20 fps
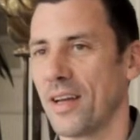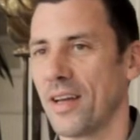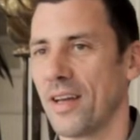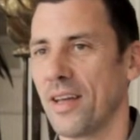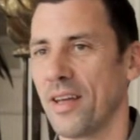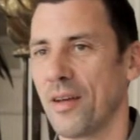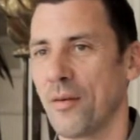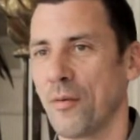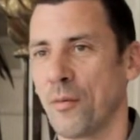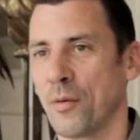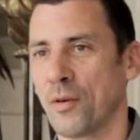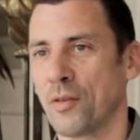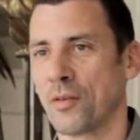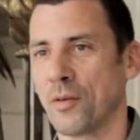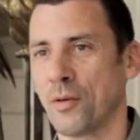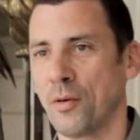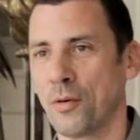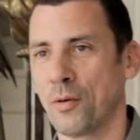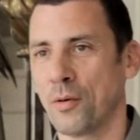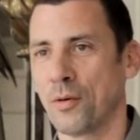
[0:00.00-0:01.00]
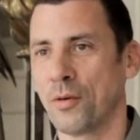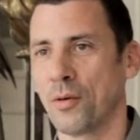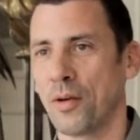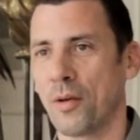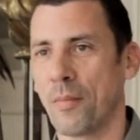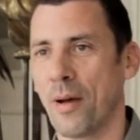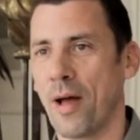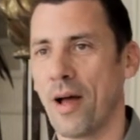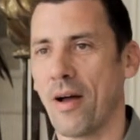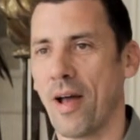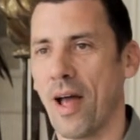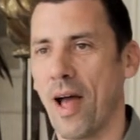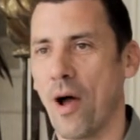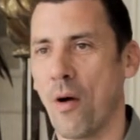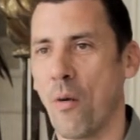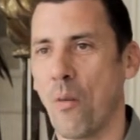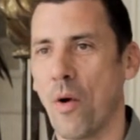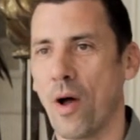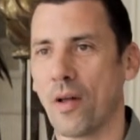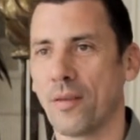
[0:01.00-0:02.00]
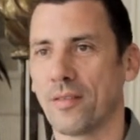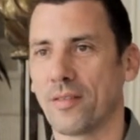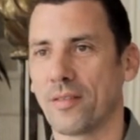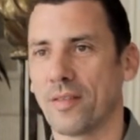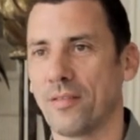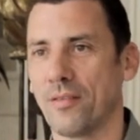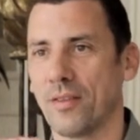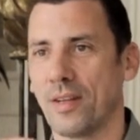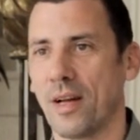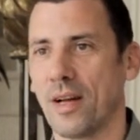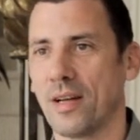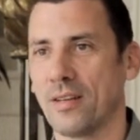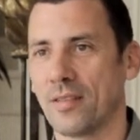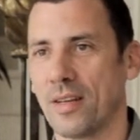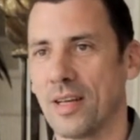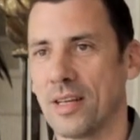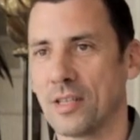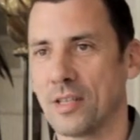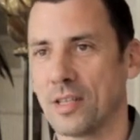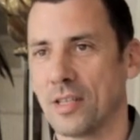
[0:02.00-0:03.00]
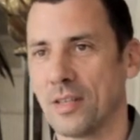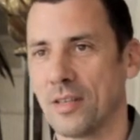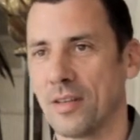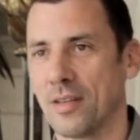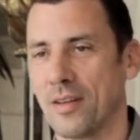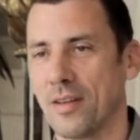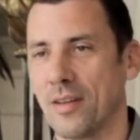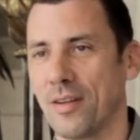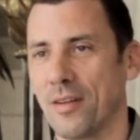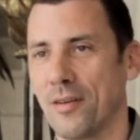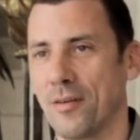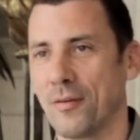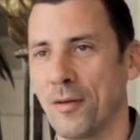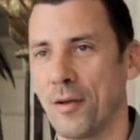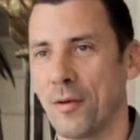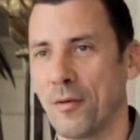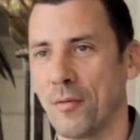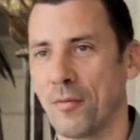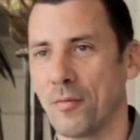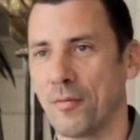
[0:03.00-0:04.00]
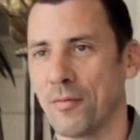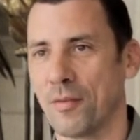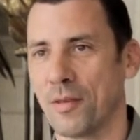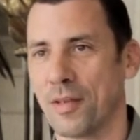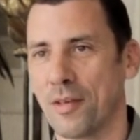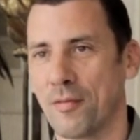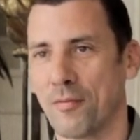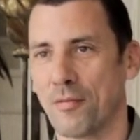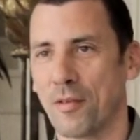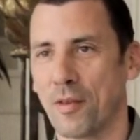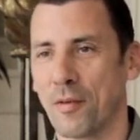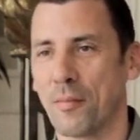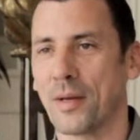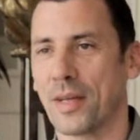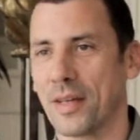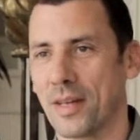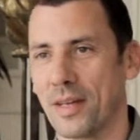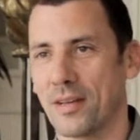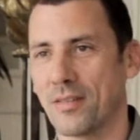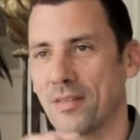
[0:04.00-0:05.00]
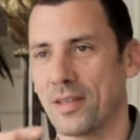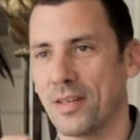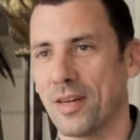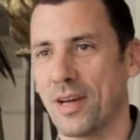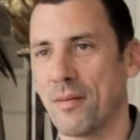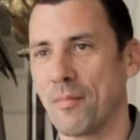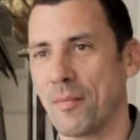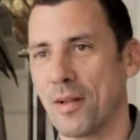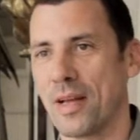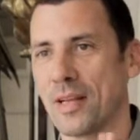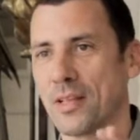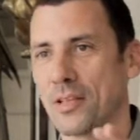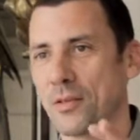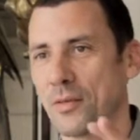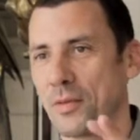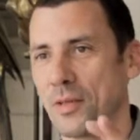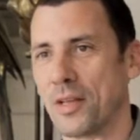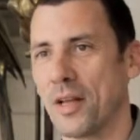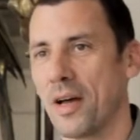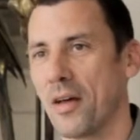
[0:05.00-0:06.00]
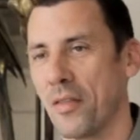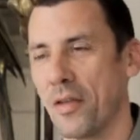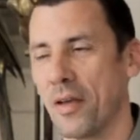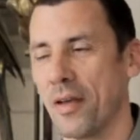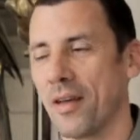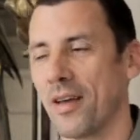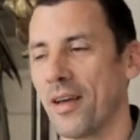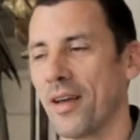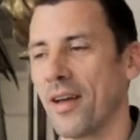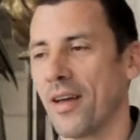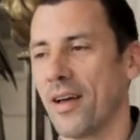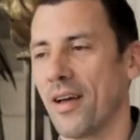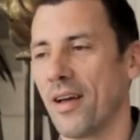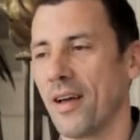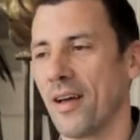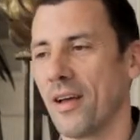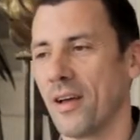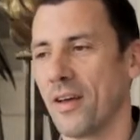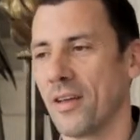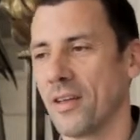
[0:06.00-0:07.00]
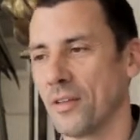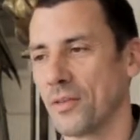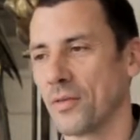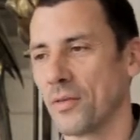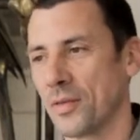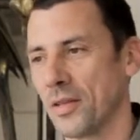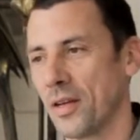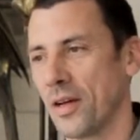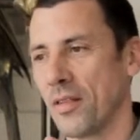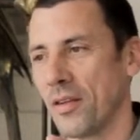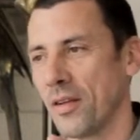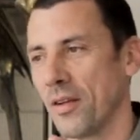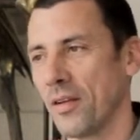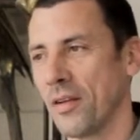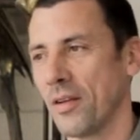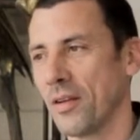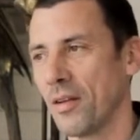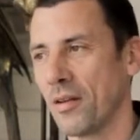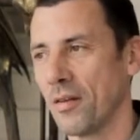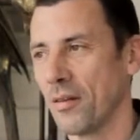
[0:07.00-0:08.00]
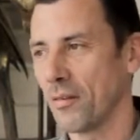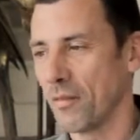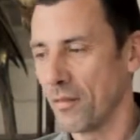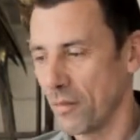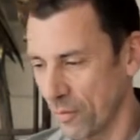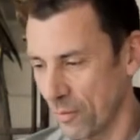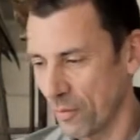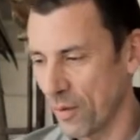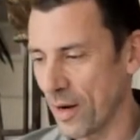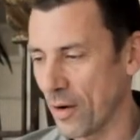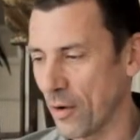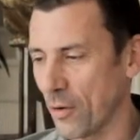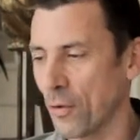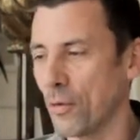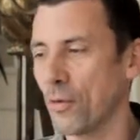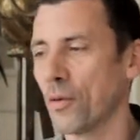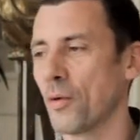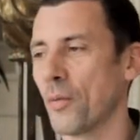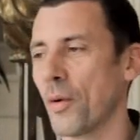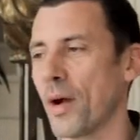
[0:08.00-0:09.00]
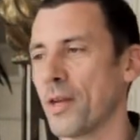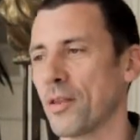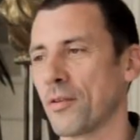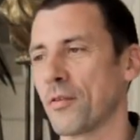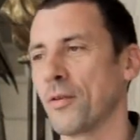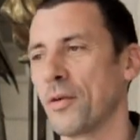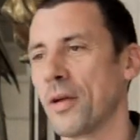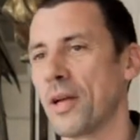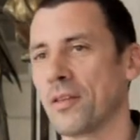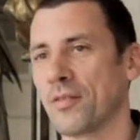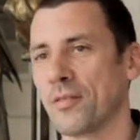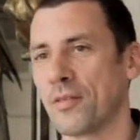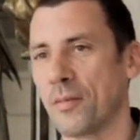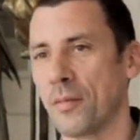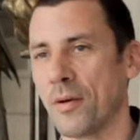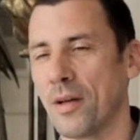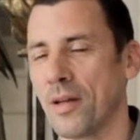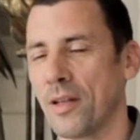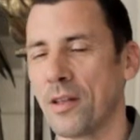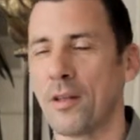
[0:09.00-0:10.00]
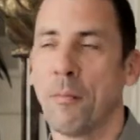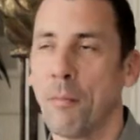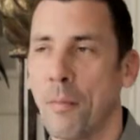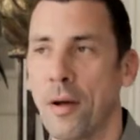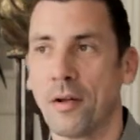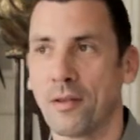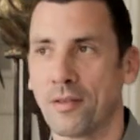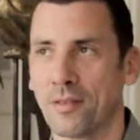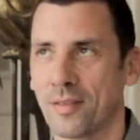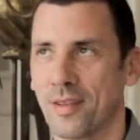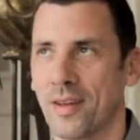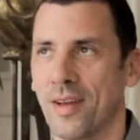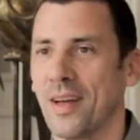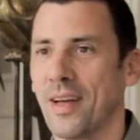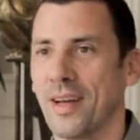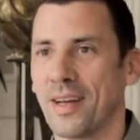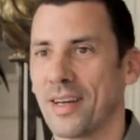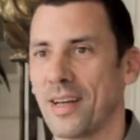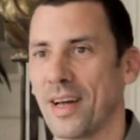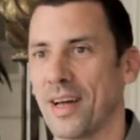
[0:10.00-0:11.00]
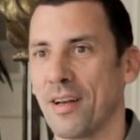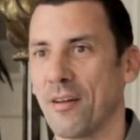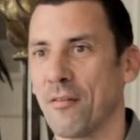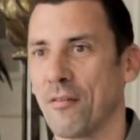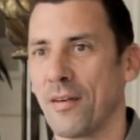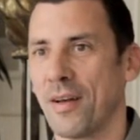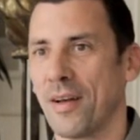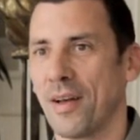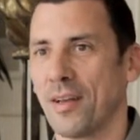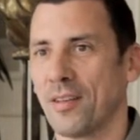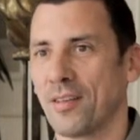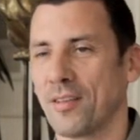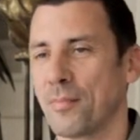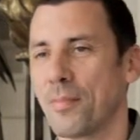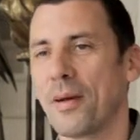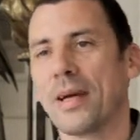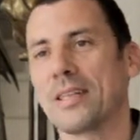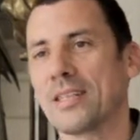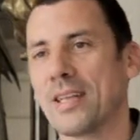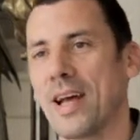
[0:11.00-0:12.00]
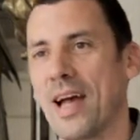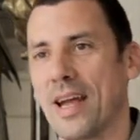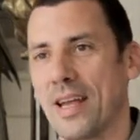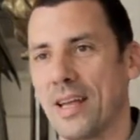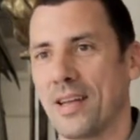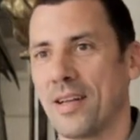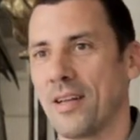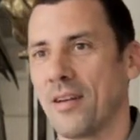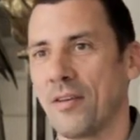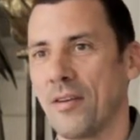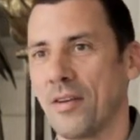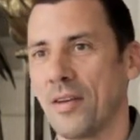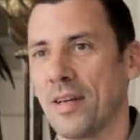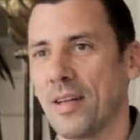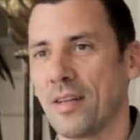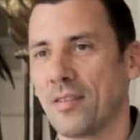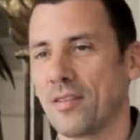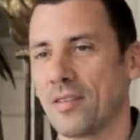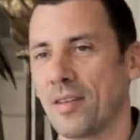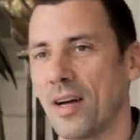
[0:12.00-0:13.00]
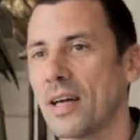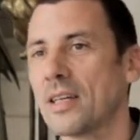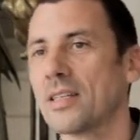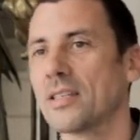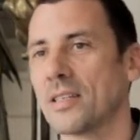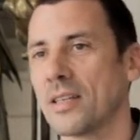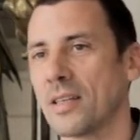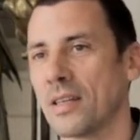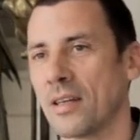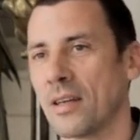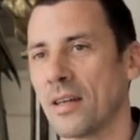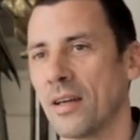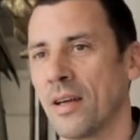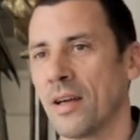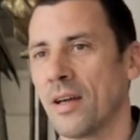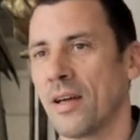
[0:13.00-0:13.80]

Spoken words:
it was all about how one civilization, you know, really from the beginning of time led to another and to another, and it went all the way through history, but in the most kind of spectacular and exciting